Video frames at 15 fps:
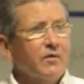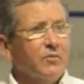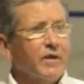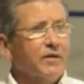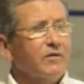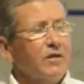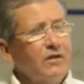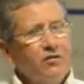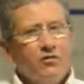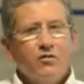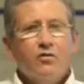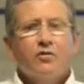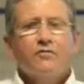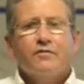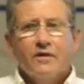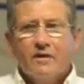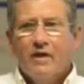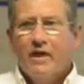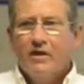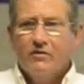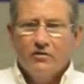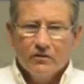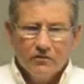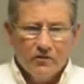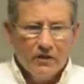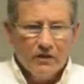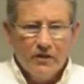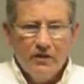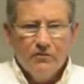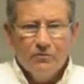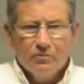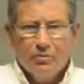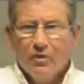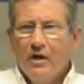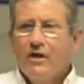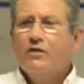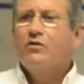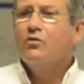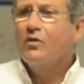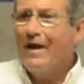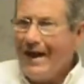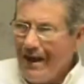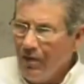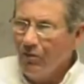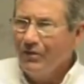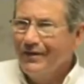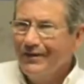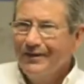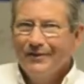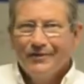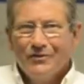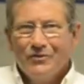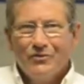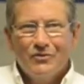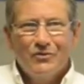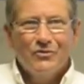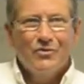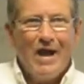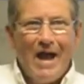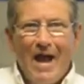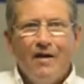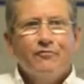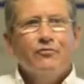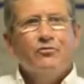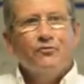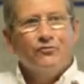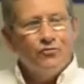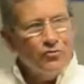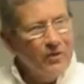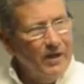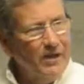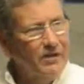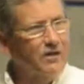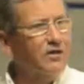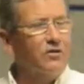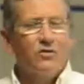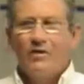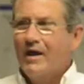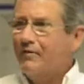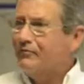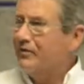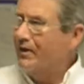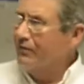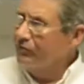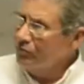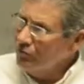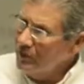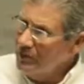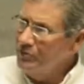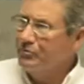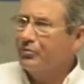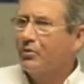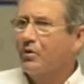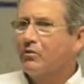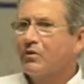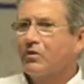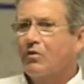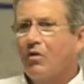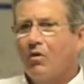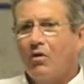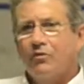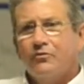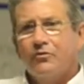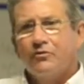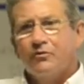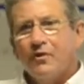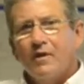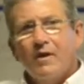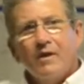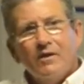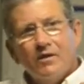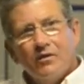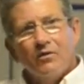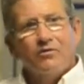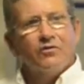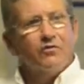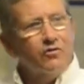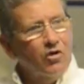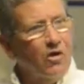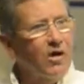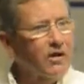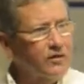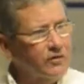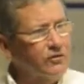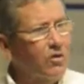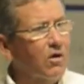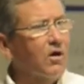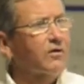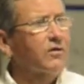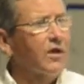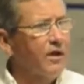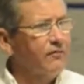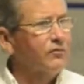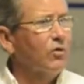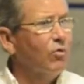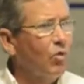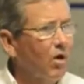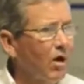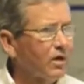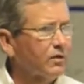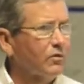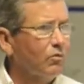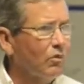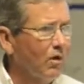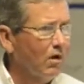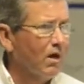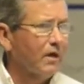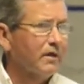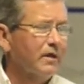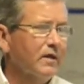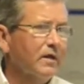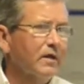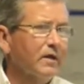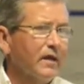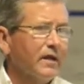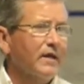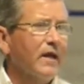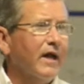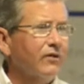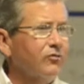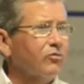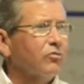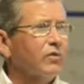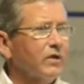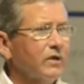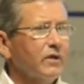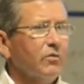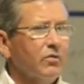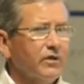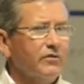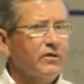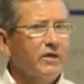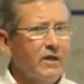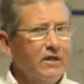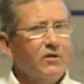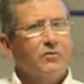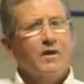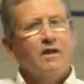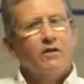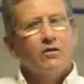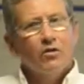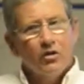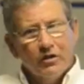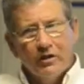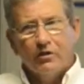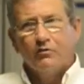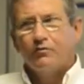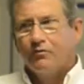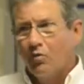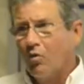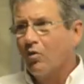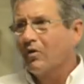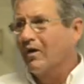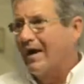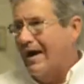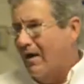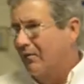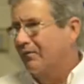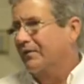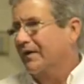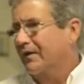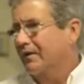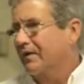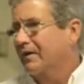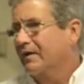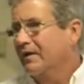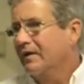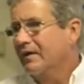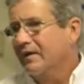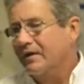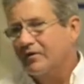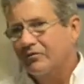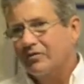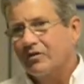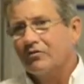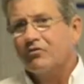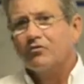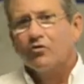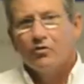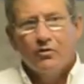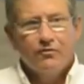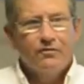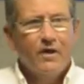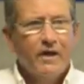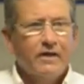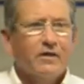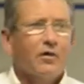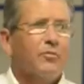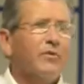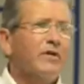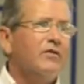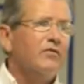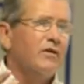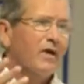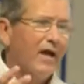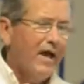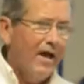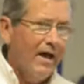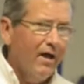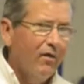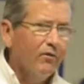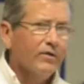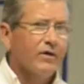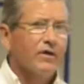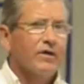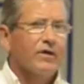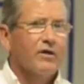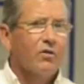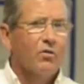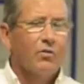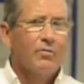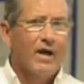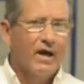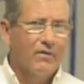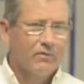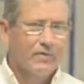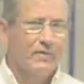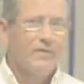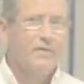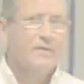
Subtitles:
But these certifications at least break you out. You have to have trained it, you have to have written protocols, you don't just talk the talk, you have to walk the walk. And that's really what you need to be looking for out there, is certified companies and how they're going to go about it.